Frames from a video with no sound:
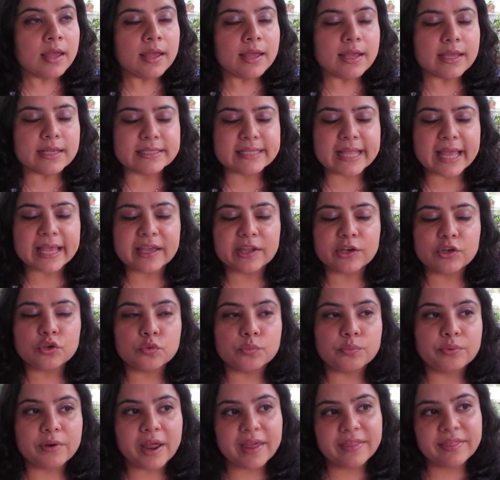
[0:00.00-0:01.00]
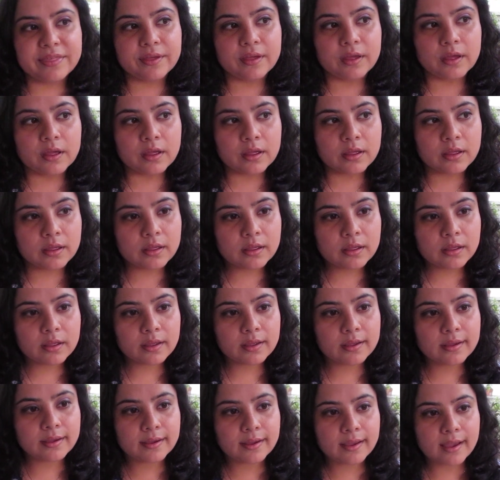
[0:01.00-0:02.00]
it's like a new breath,
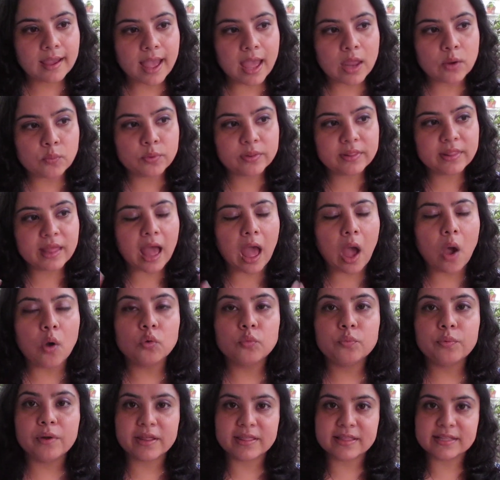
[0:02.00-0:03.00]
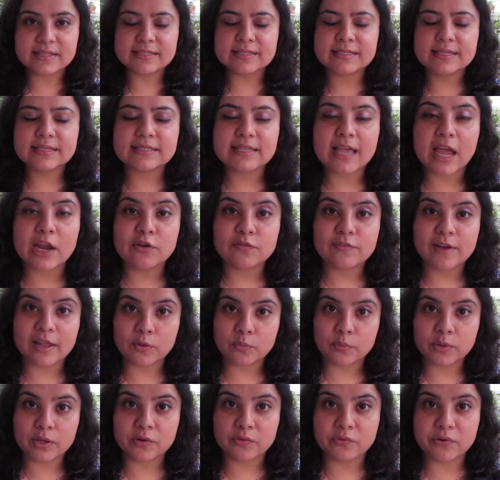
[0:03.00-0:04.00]
and with the out breath, it's kind of
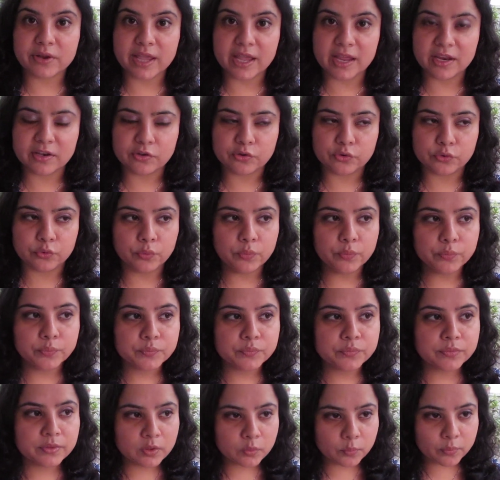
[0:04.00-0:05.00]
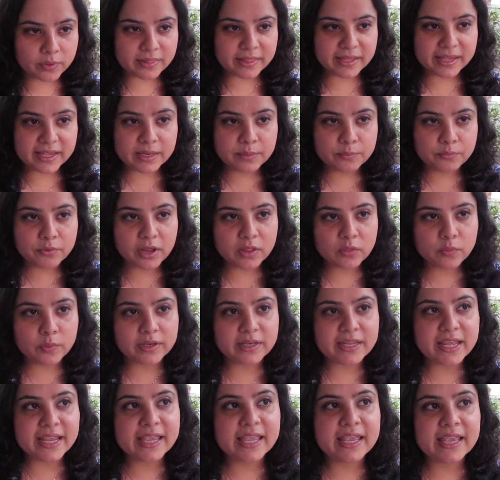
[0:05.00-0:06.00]
like we create, with the in breath we're
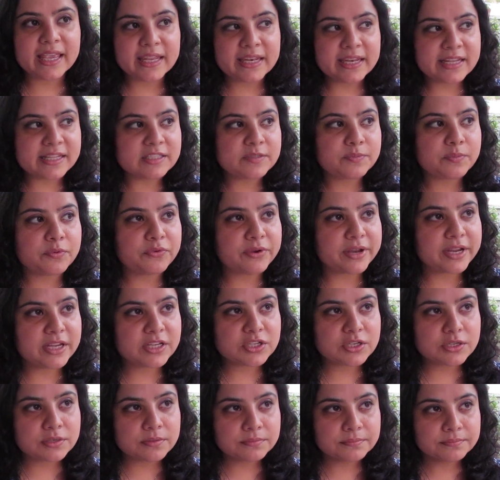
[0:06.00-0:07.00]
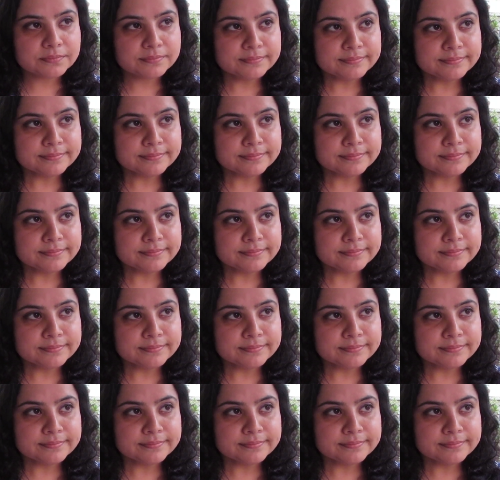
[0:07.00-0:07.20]
taking in inspiration,